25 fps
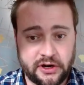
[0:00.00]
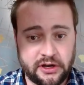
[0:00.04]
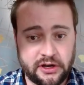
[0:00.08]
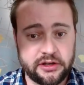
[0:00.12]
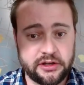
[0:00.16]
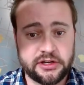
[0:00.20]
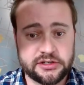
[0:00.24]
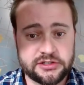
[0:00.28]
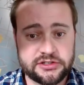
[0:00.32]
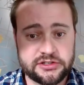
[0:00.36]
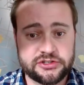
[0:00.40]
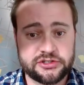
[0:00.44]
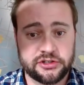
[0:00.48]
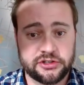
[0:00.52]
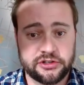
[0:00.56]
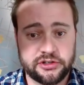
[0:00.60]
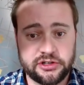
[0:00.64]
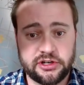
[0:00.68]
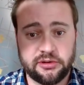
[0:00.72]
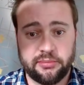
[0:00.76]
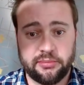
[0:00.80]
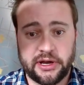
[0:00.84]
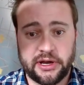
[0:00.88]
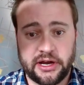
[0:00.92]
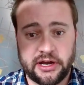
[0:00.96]
fairly
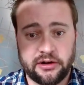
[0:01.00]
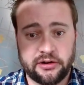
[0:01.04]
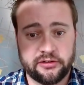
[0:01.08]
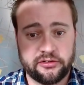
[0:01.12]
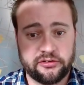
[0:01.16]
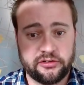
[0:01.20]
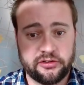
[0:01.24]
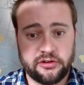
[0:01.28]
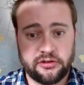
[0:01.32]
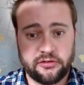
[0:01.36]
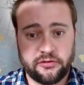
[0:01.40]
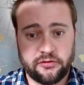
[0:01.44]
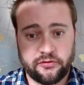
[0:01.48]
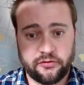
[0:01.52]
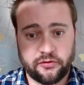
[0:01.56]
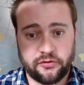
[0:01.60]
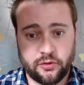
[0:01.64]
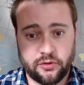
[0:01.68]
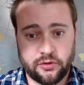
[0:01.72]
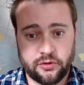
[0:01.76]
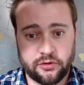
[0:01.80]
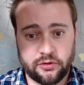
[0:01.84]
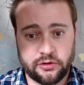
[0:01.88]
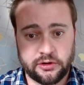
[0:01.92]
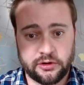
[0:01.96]
concerned about
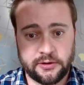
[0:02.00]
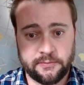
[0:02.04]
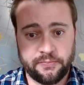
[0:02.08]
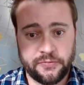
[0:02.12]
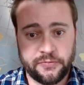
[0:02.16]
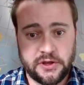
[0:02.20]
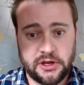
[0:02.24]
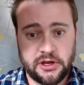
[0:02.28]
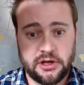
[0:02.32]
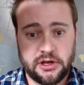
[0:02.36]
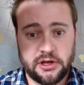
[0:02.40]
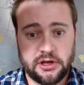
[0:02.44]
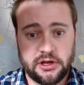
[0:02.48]
for